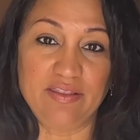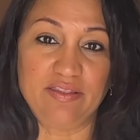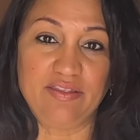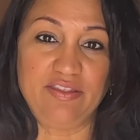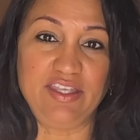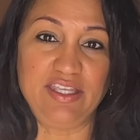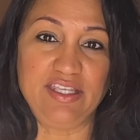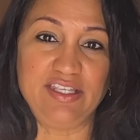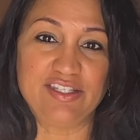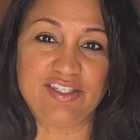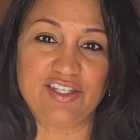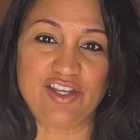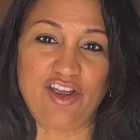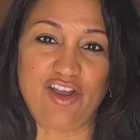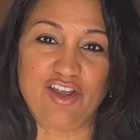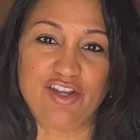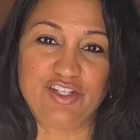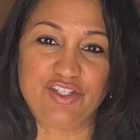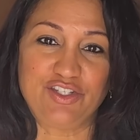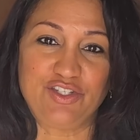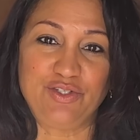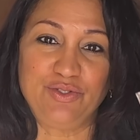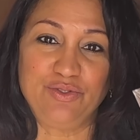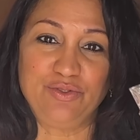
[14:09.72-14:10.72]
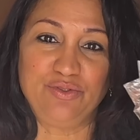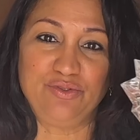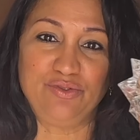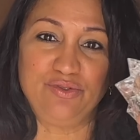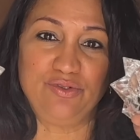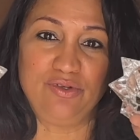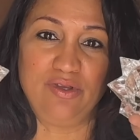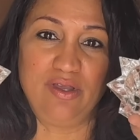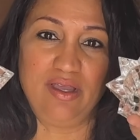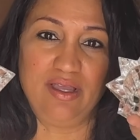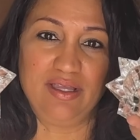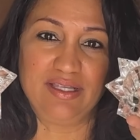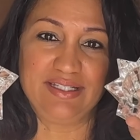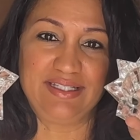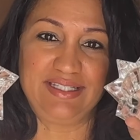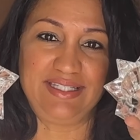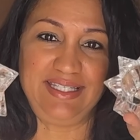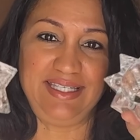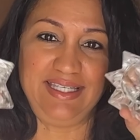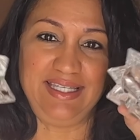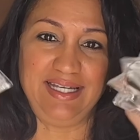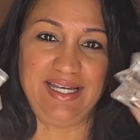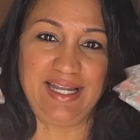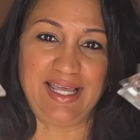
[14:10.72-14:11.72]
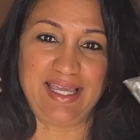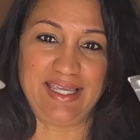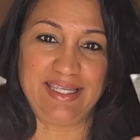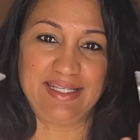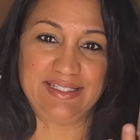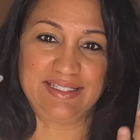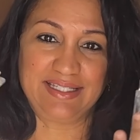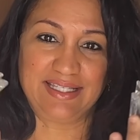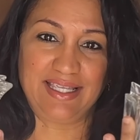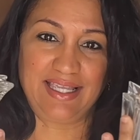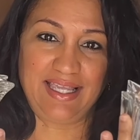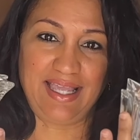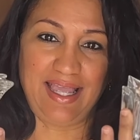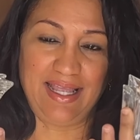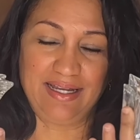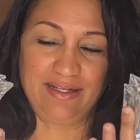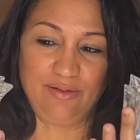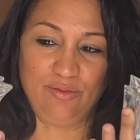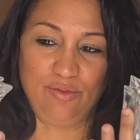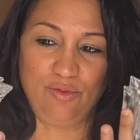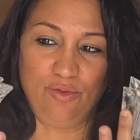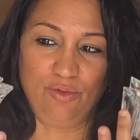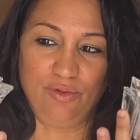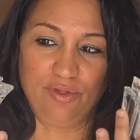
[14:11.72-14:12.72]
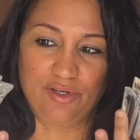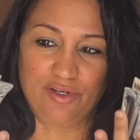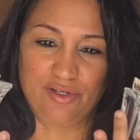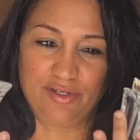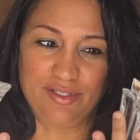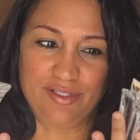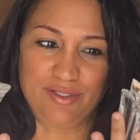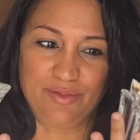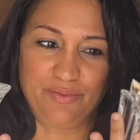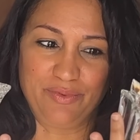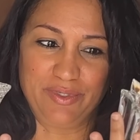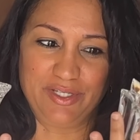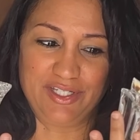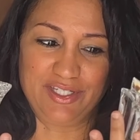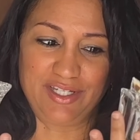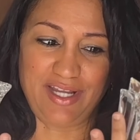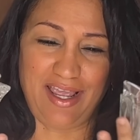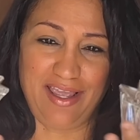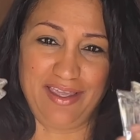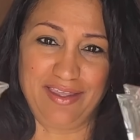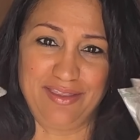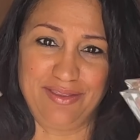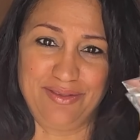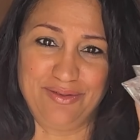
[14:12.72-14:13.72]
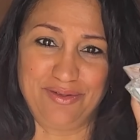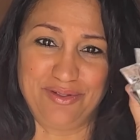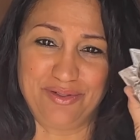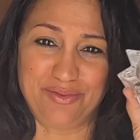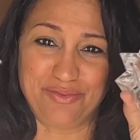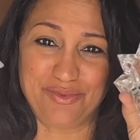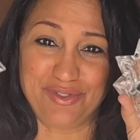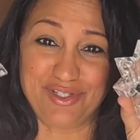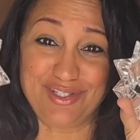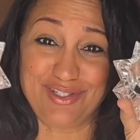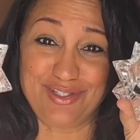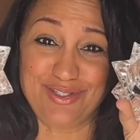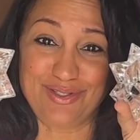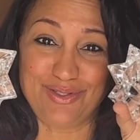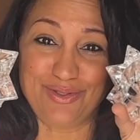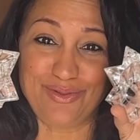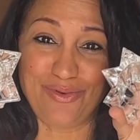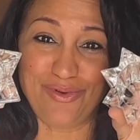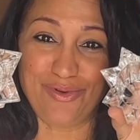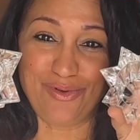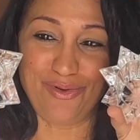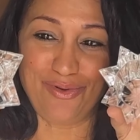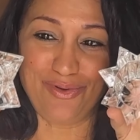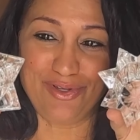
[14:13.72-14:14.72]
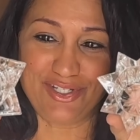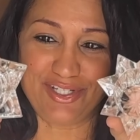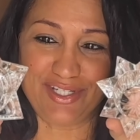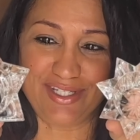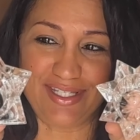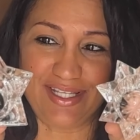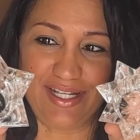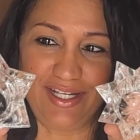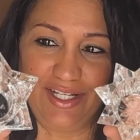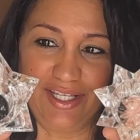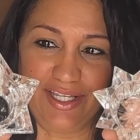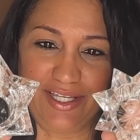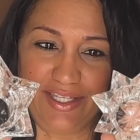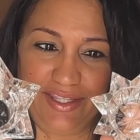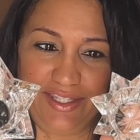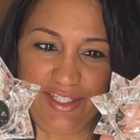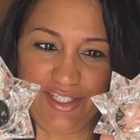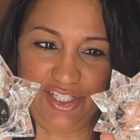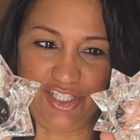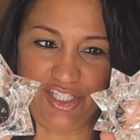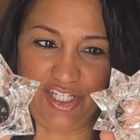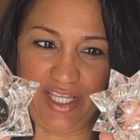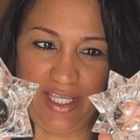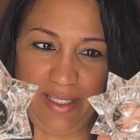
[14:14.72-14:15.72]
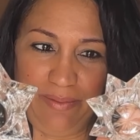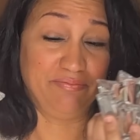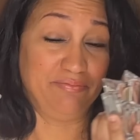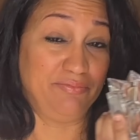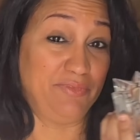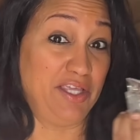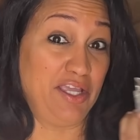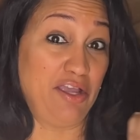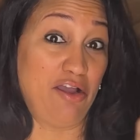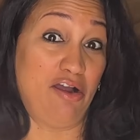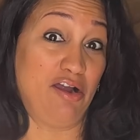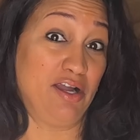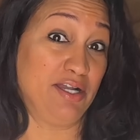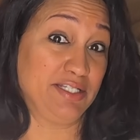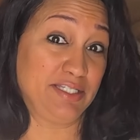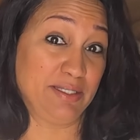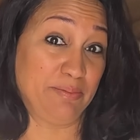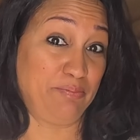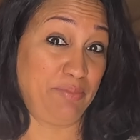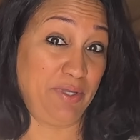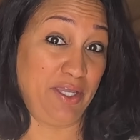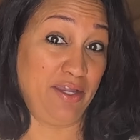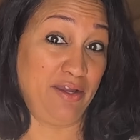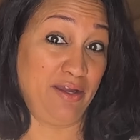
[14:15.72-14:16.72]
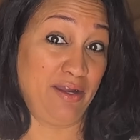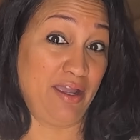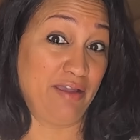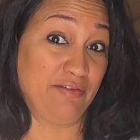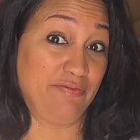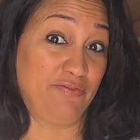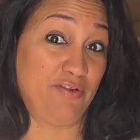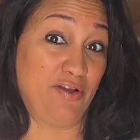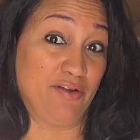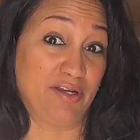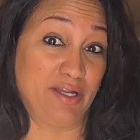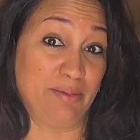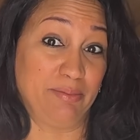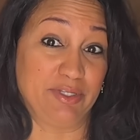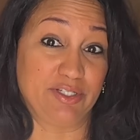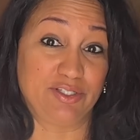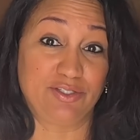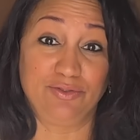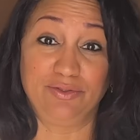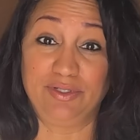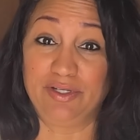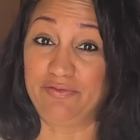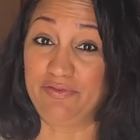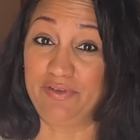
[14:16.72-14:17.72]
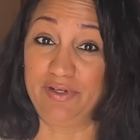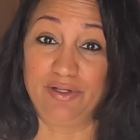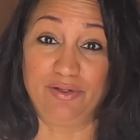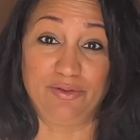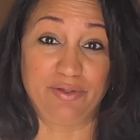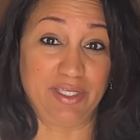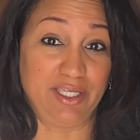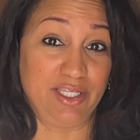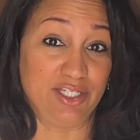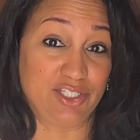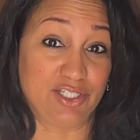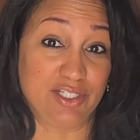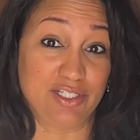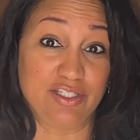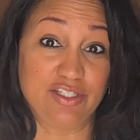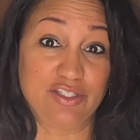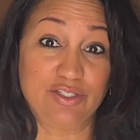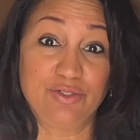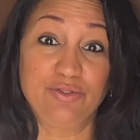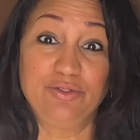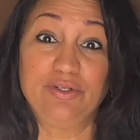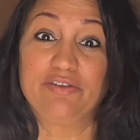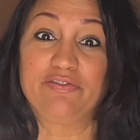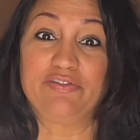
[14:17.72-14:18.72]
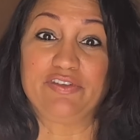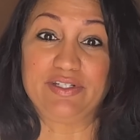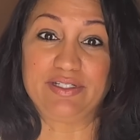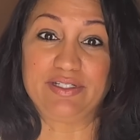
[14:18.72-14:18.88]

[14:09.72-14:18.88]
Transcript: These are 2 tea light candle holders, which I thought was so gorgeous. Look at the shape. They aren't a pair. I found them at 2 different locations, 2 different